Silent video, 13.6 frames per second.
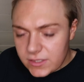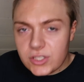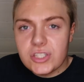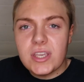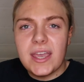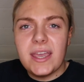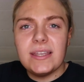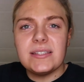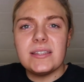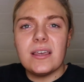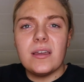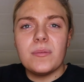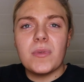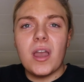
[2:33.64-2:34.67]
is the shade
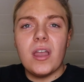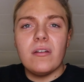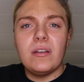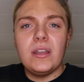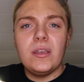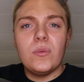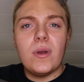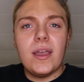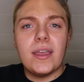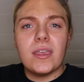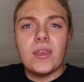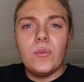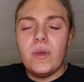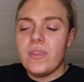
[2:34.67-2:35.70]
that I'm currently
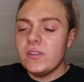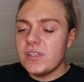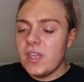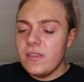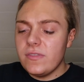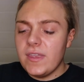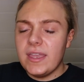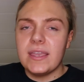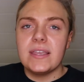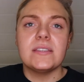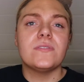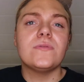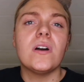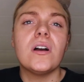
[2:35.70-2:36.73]
working with. I don't think
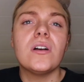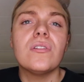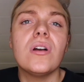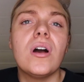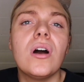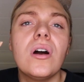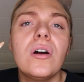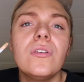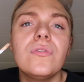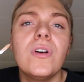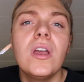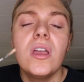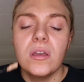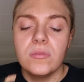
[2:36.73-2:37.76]
it's far off.
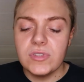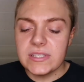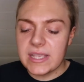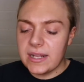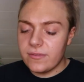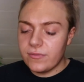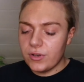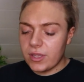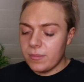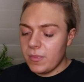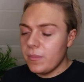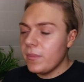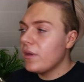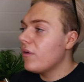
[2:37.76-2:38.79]
I'm just gonna have a look
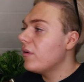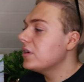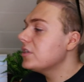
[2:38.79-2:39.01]
in my mirror